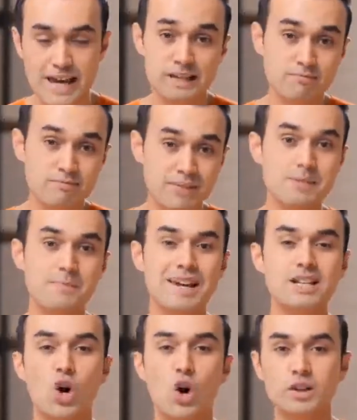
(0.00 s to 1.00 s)
and it's
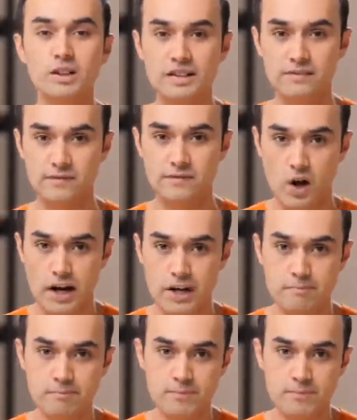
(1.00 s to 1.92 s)
been totally fine.